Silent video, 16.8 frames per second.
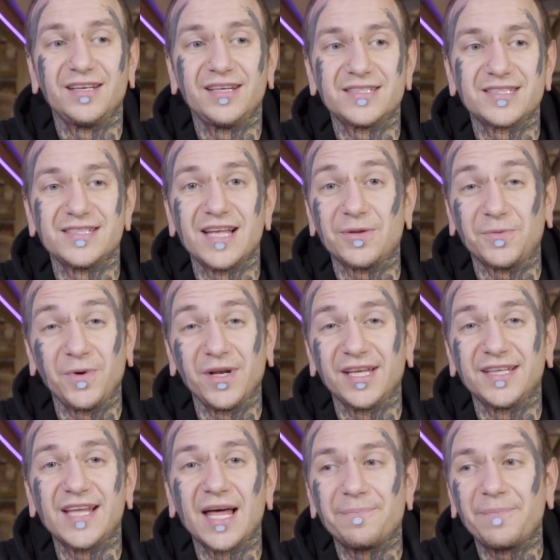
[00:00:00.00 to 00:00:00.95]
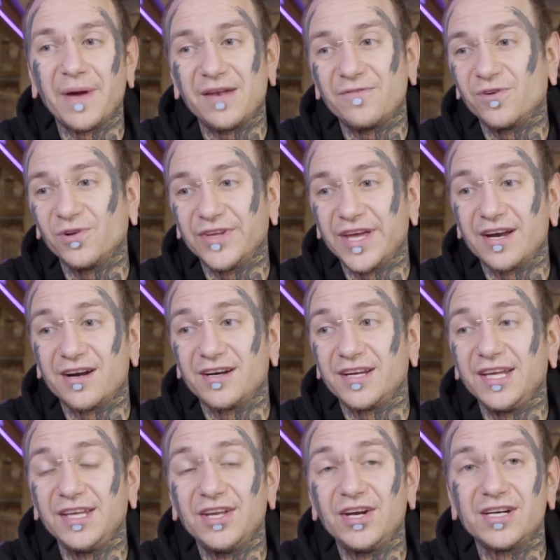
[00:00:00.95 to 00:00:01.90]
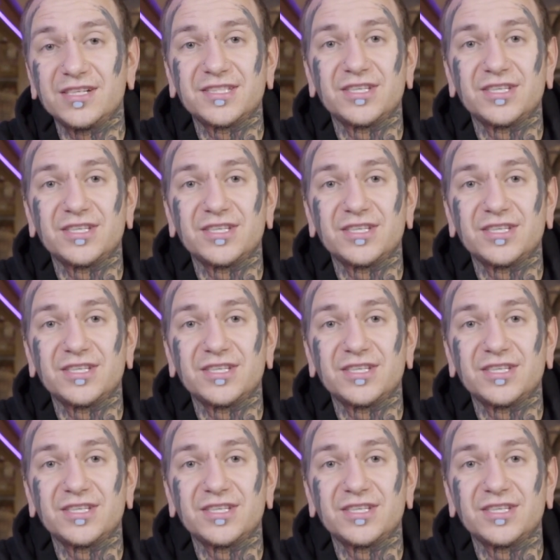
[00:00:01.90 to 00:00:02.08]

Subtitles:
It's not really that painful there either,